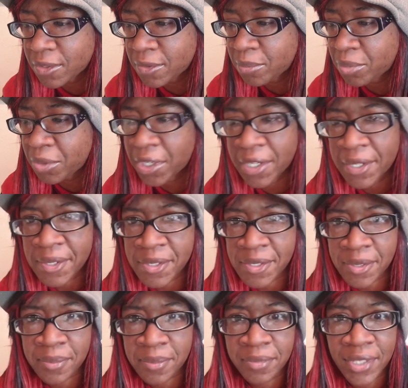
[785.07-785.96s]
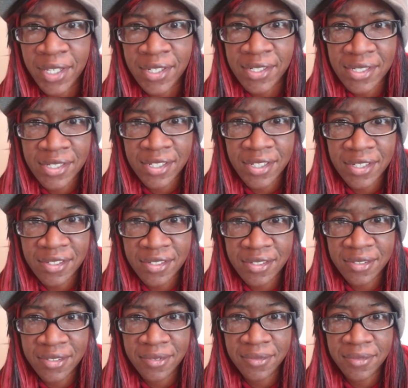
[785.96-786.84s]
prayers and
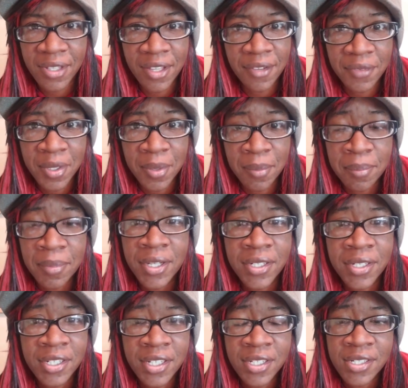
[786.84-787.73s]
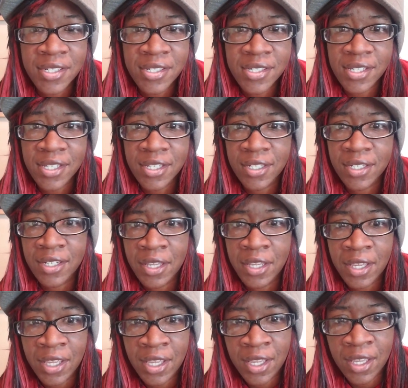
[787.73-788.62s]
blessings of love and abundance. And
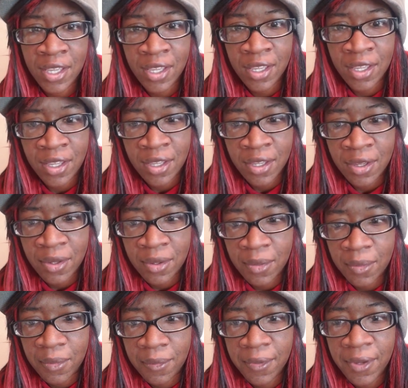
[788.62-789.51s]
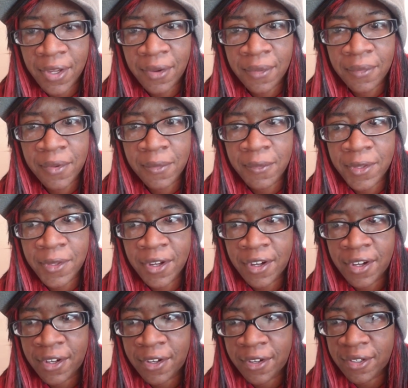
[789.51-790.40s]
well, when we
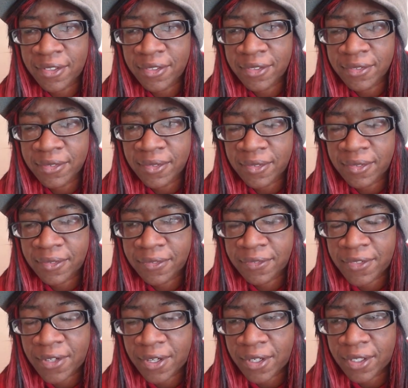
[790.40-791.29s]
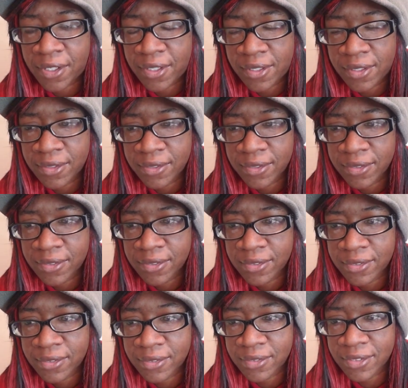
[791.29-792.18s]
all fall
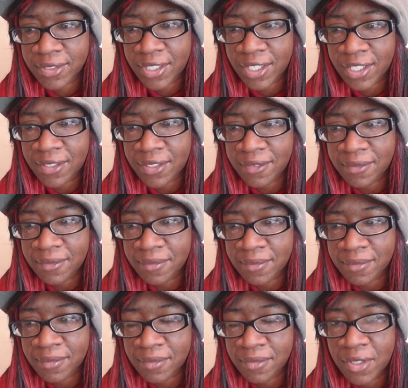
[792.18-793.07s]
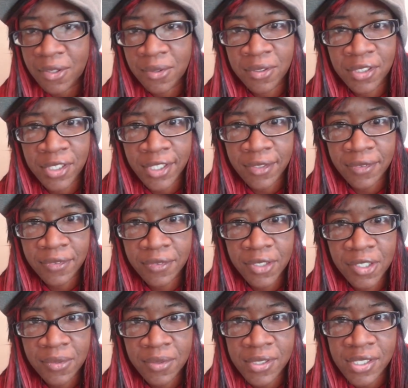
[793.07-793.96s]
and lower our
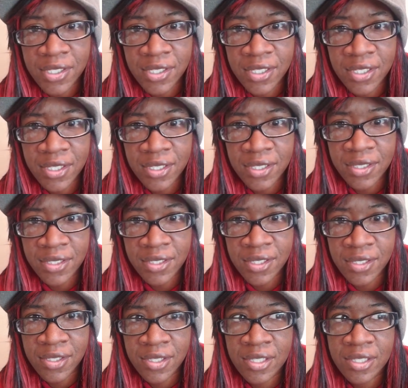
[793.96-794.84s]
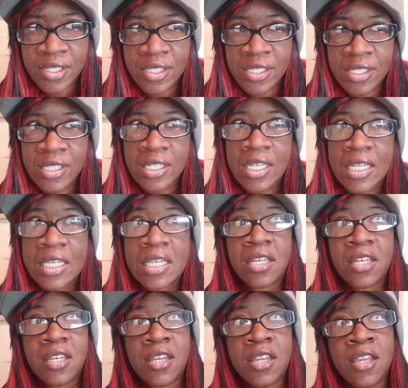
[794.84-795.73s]
frequencies
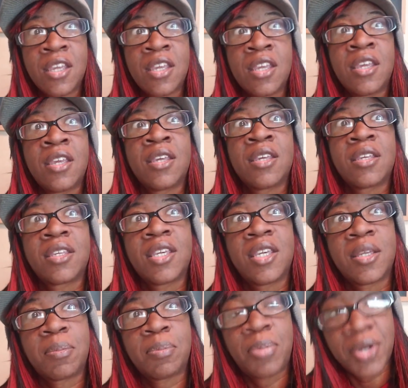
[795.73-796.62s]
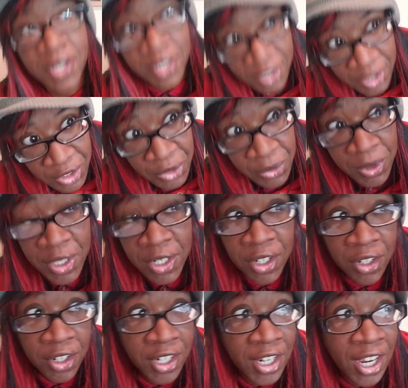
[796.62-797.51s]
and get put into
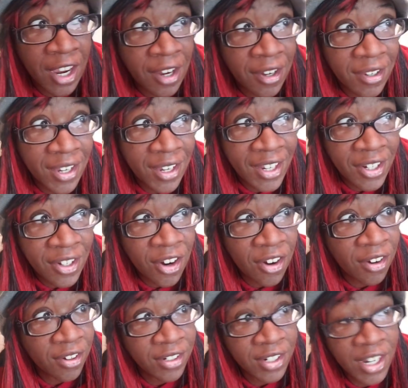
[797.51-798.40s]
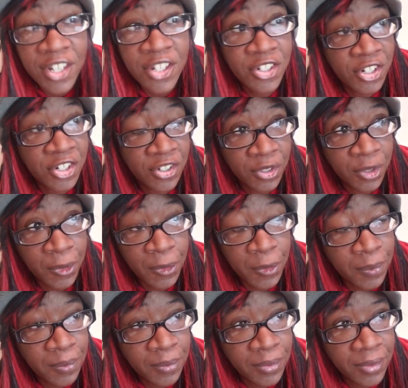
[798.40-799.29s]
an incarnation loop